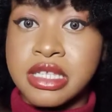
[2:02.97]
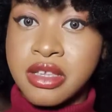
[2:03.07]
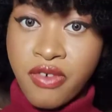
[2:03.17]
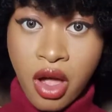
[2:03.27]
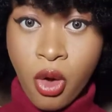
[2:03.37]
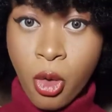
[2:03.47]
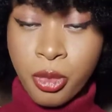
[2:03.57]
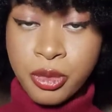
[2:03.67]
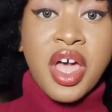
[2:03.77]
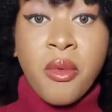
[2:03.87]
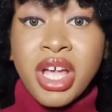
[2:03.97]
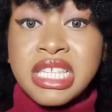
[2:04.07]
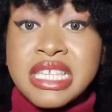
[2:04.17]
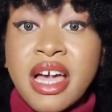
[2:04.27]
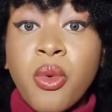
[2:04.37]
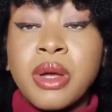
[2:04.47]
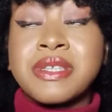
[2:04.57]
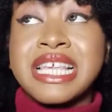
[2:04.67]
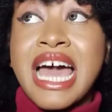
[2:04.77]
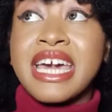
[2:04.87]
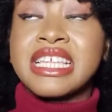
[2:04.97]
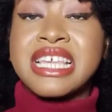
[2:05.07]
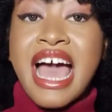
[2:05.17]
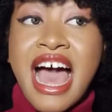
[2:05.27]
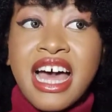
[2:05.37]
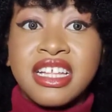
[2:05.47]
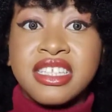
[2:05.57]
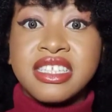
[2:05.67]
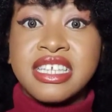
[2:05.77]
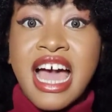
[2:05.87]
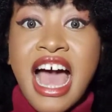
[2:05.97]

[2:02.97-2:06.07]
Diva Cup. I went to their website and